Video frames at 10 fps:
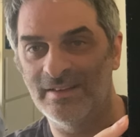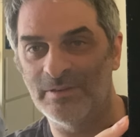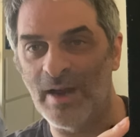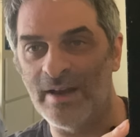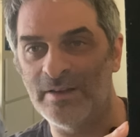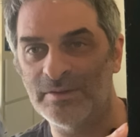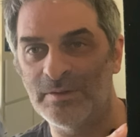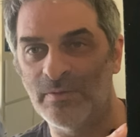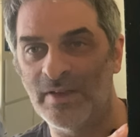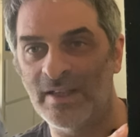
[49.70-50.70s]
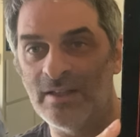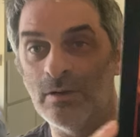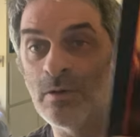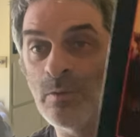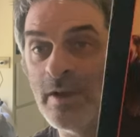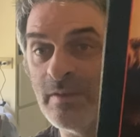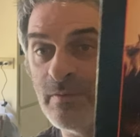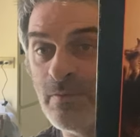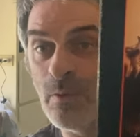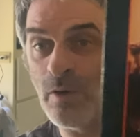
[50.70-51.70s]
Rattus Norvegicus. Or
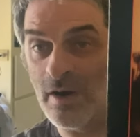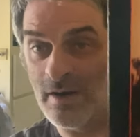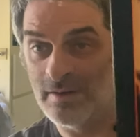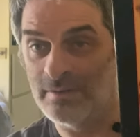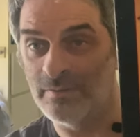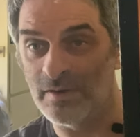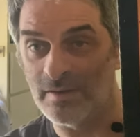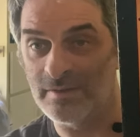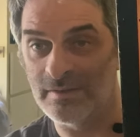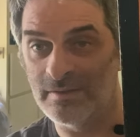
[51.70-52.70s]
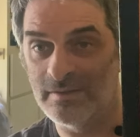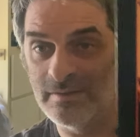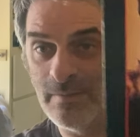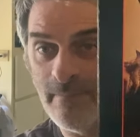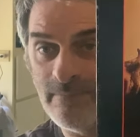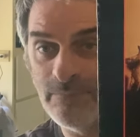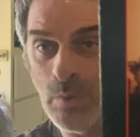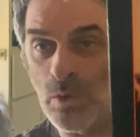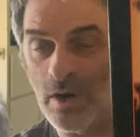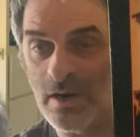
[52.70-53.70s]
wait, four first.
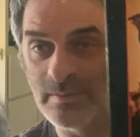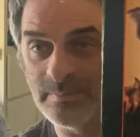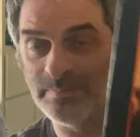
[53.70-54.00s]
Four.